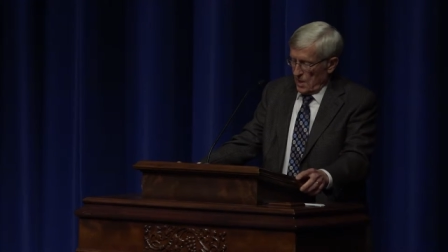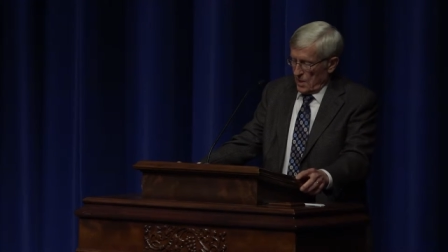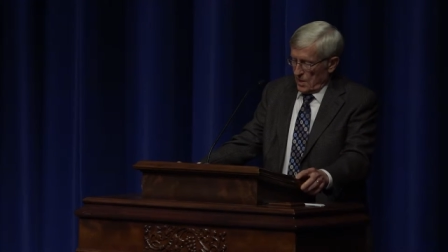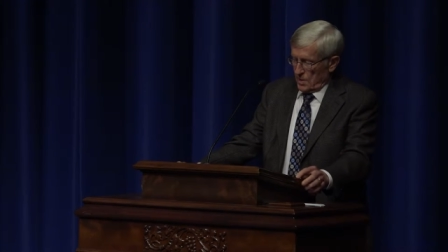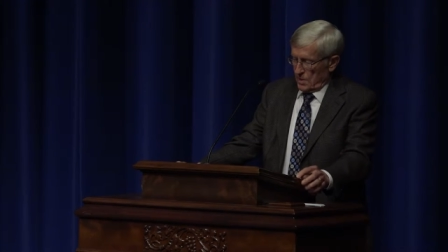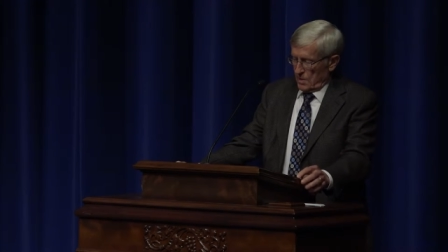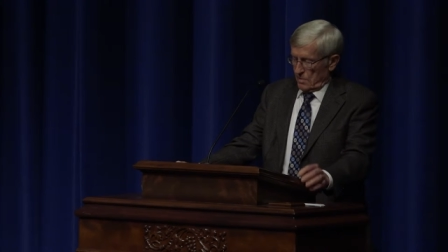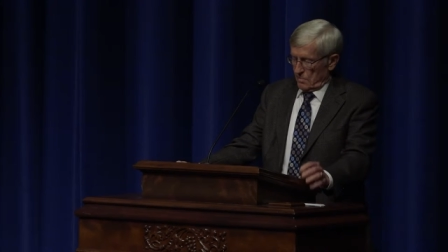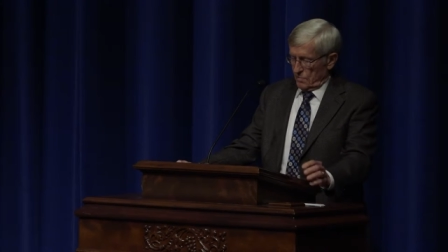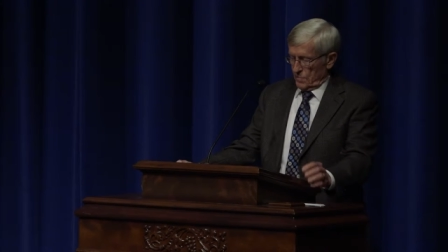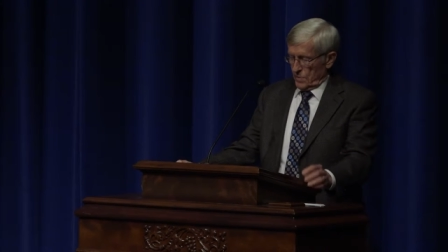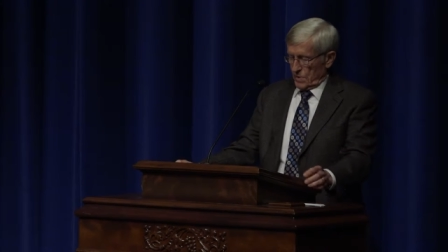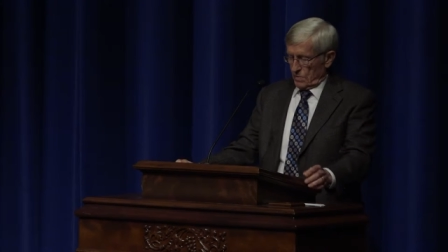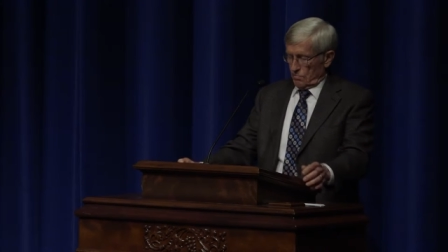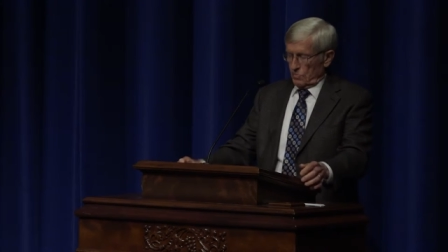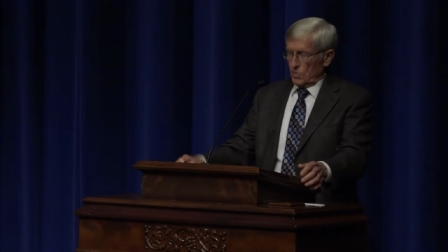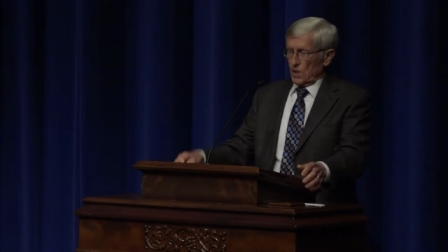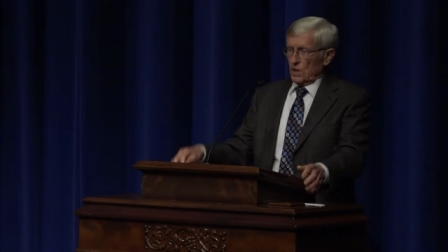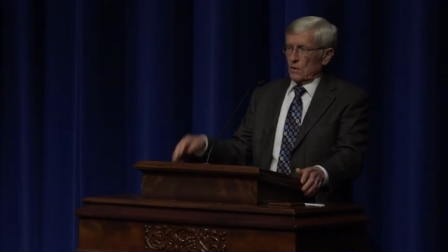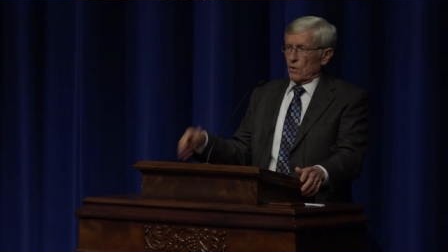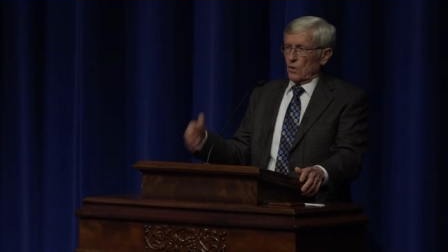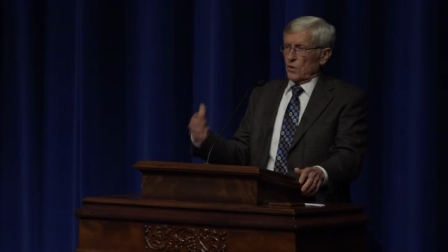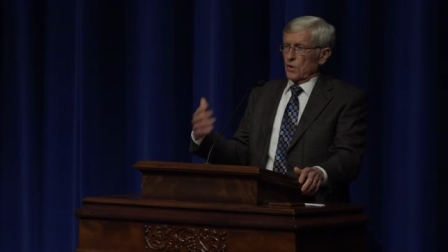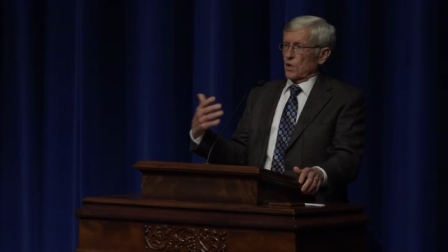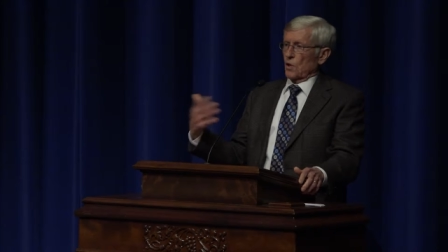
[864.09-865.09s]
You,
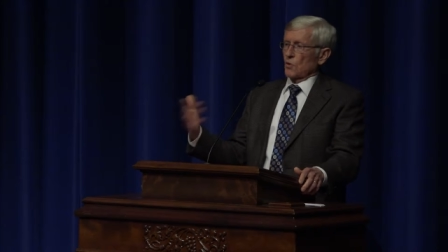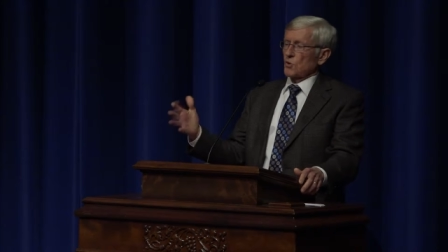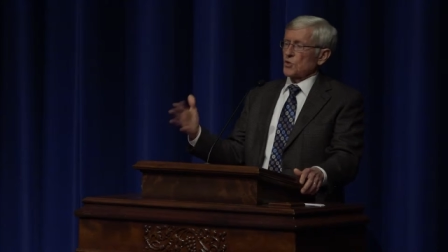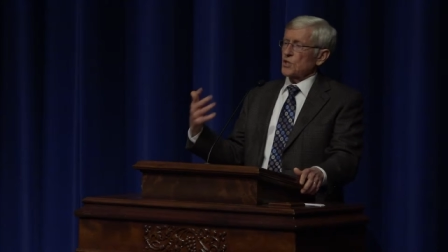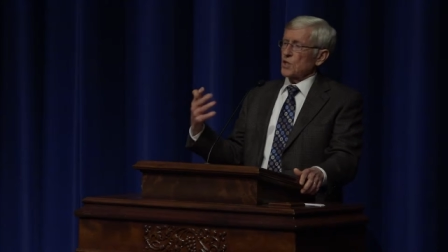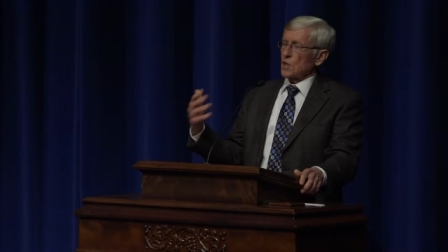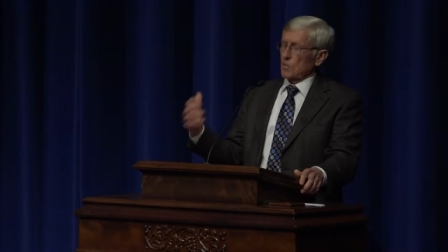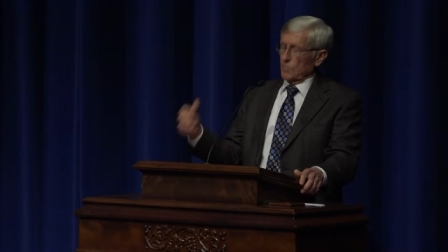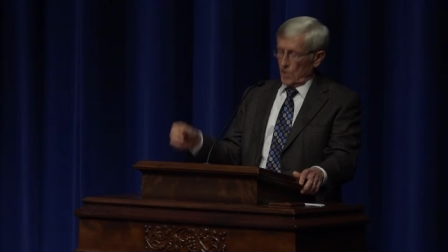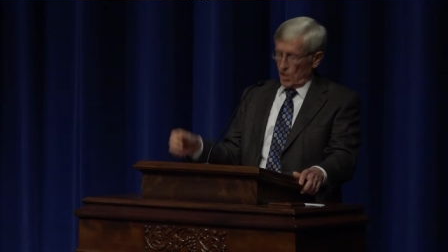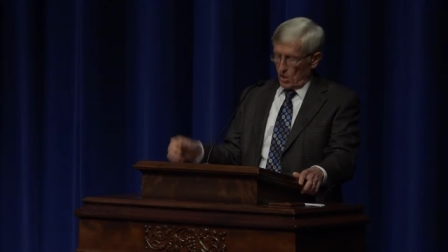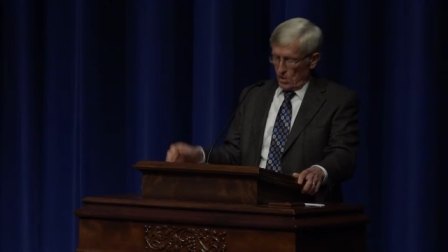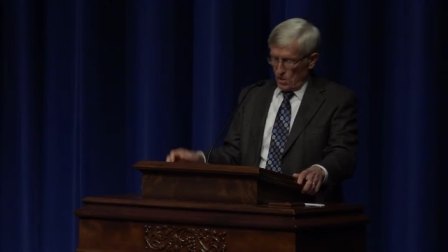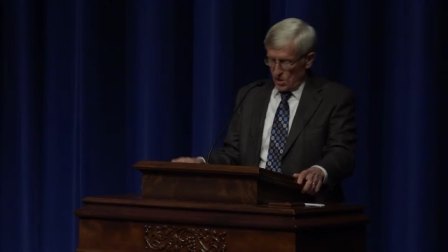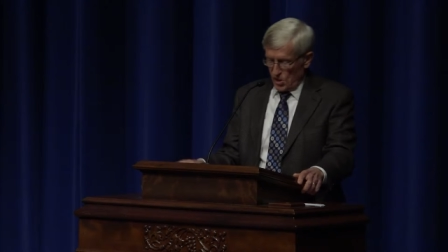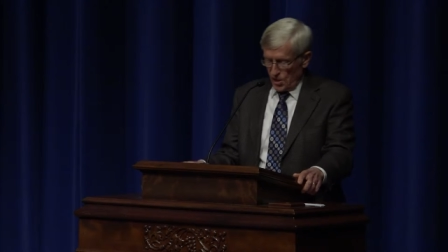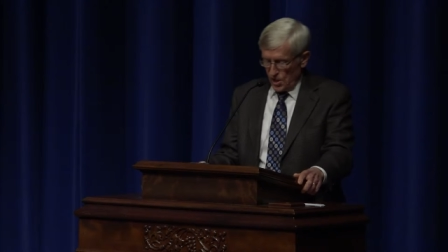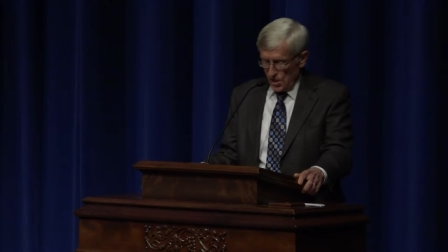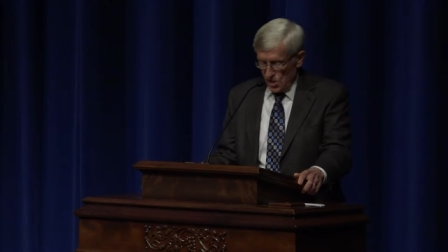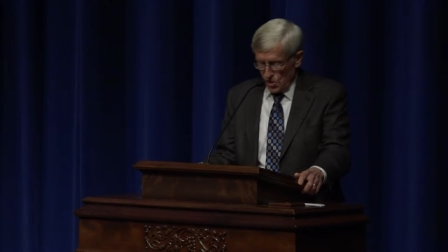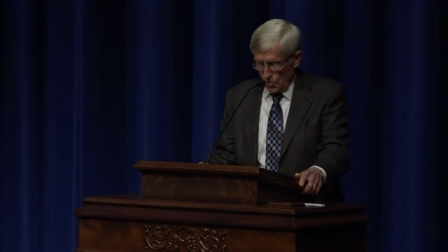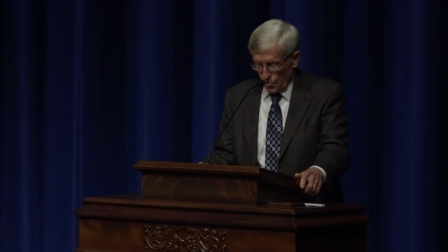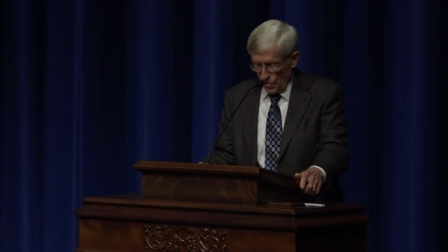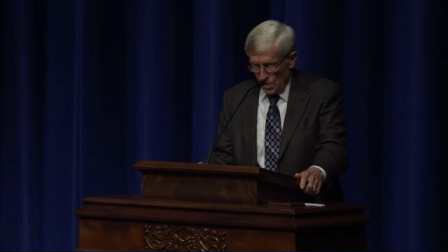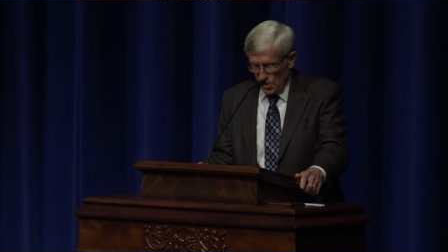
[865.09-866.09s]
you know, those
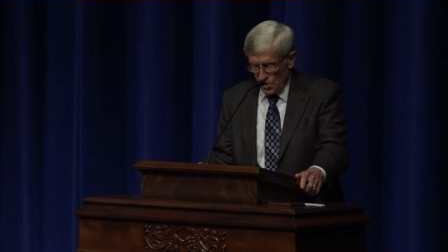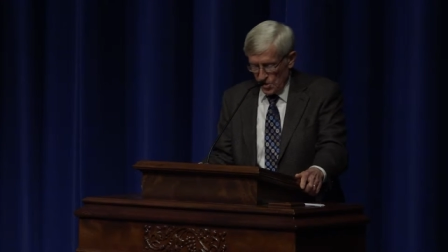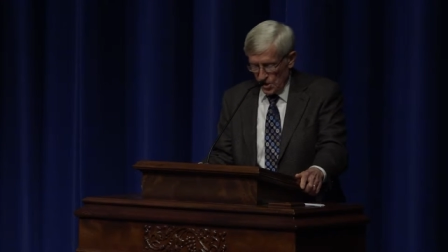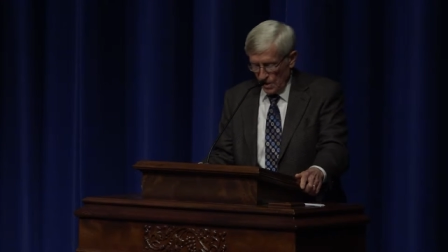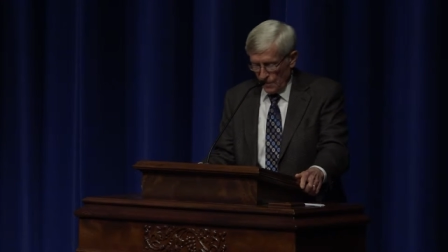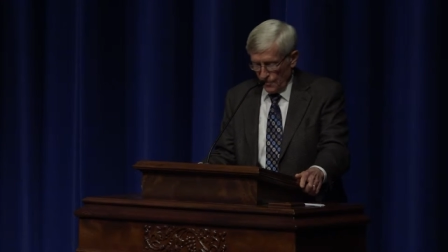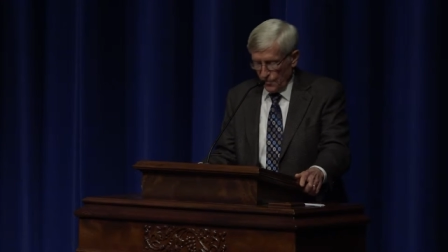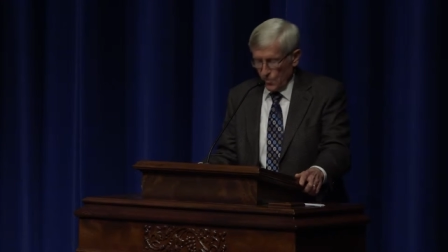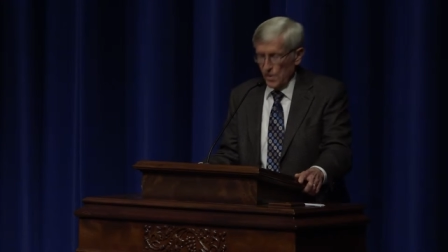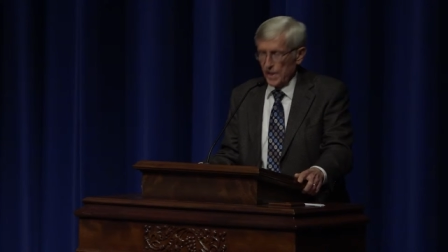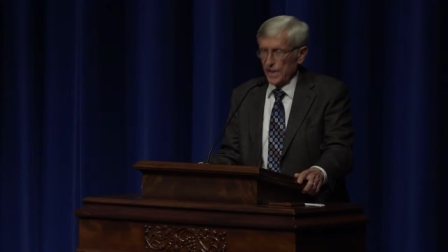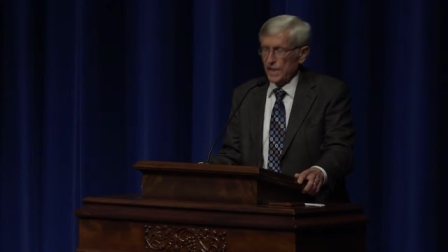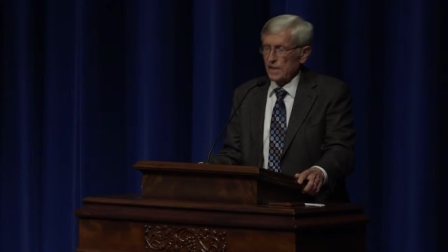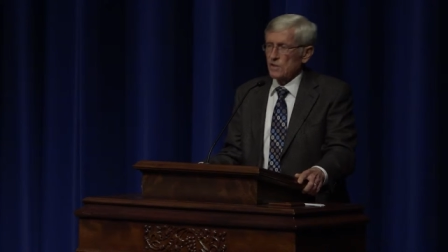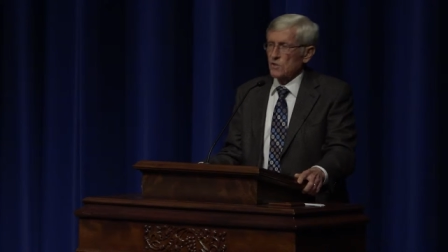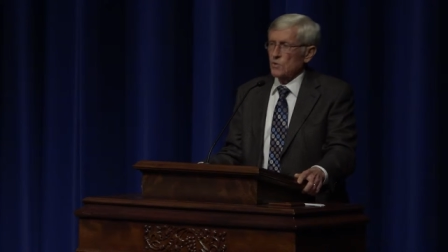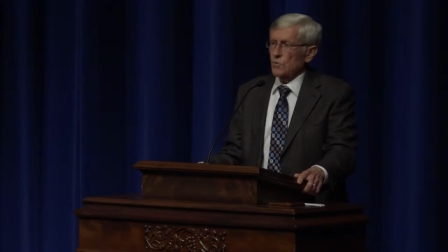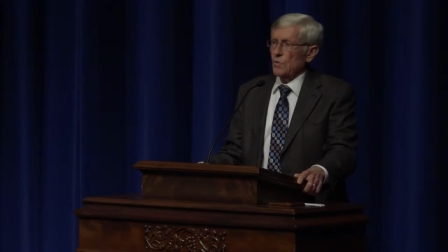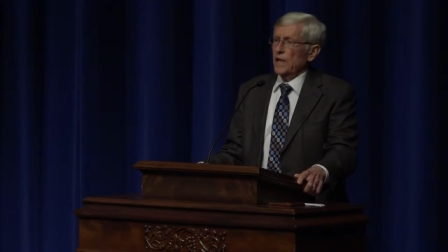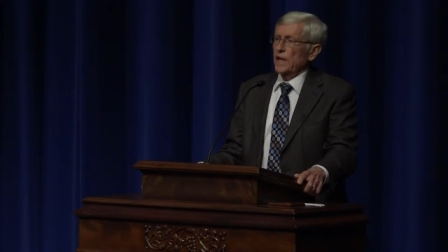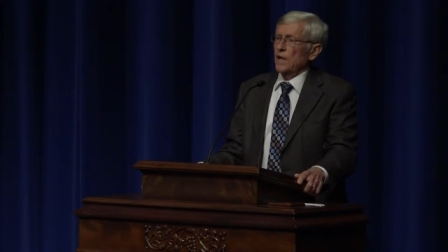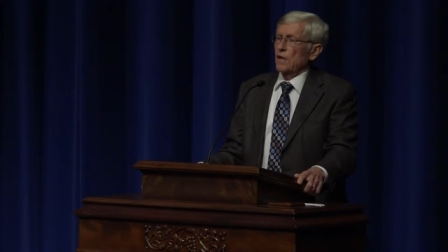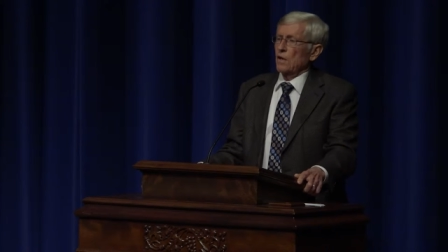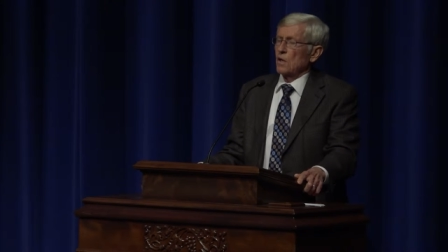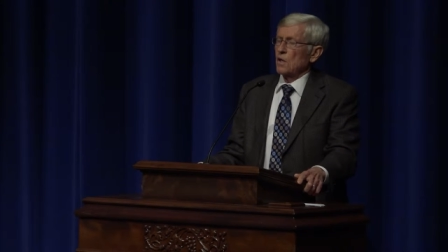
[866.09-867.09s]
communities were suffering as
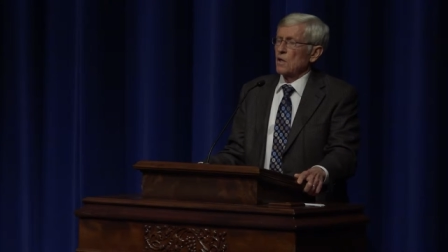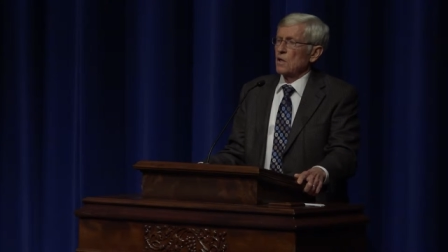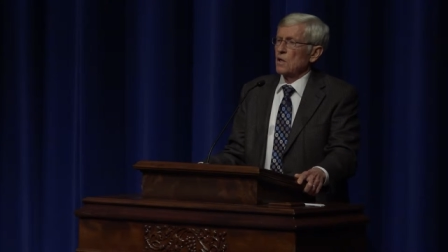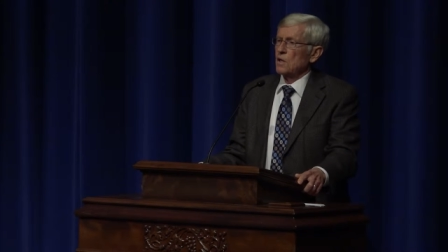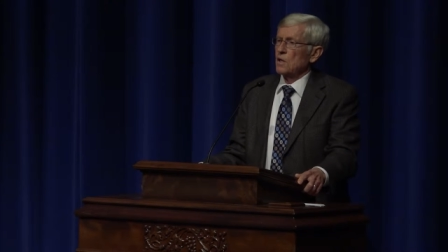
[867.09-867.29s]
well.